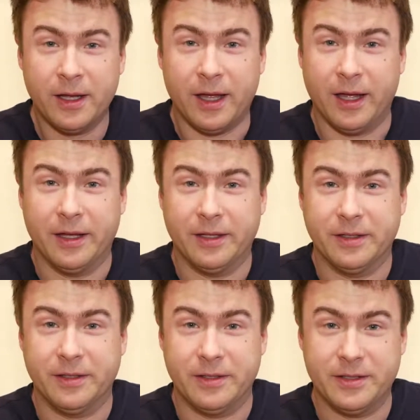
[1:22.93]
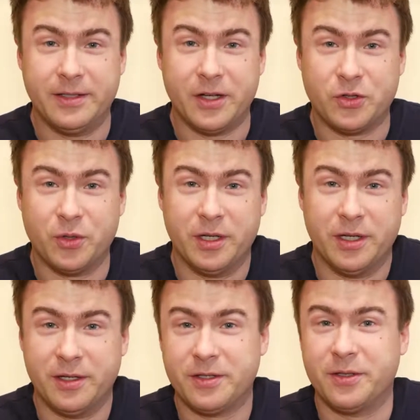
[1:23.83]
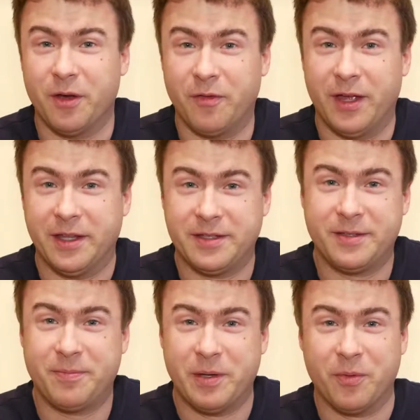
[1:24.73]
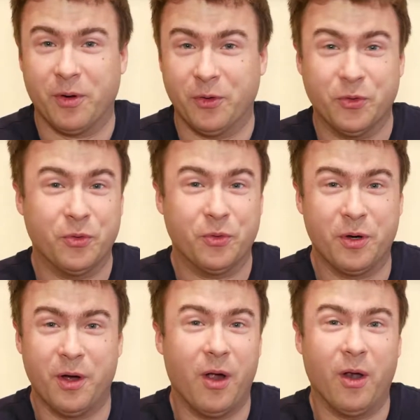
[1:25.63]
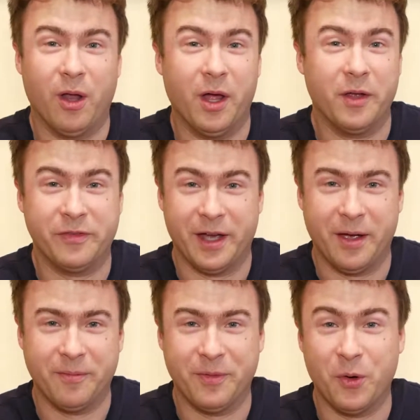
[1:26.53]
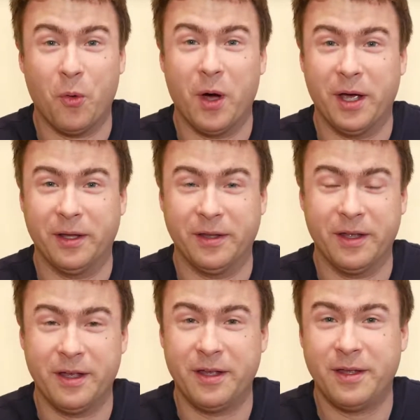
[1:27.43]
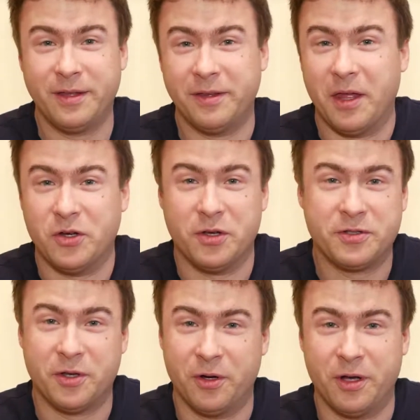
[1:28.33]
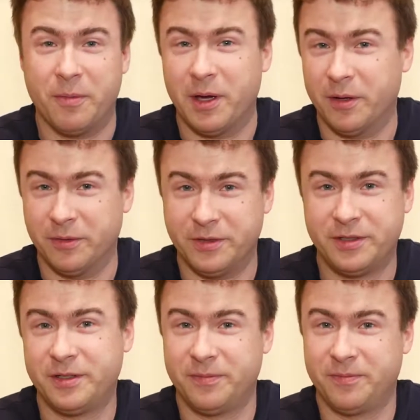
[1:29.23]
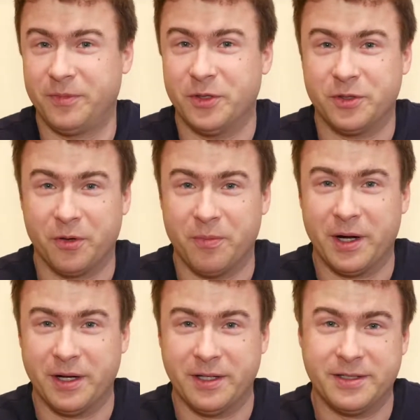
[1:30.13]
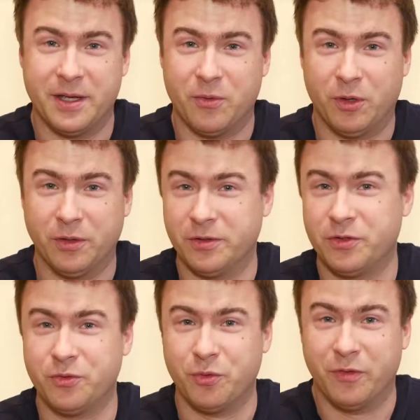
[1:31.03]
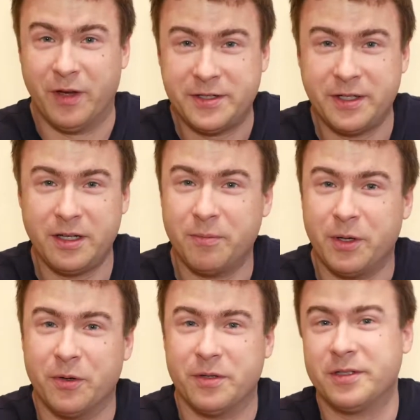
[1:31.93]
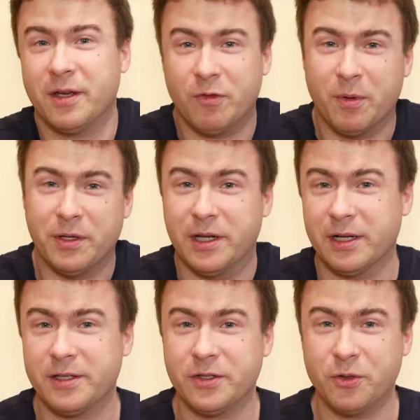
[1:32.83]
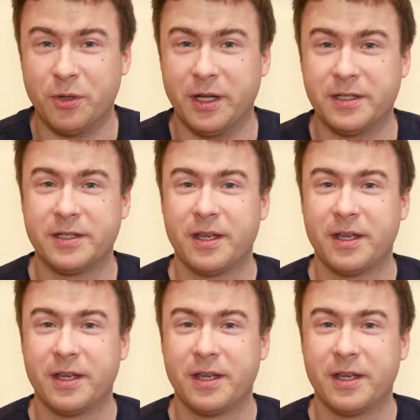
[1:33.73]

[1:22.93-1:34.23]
And this is actually stuff that people do a lot of time when they just heard about the stock market, they want to invest in it because everybody else is doing it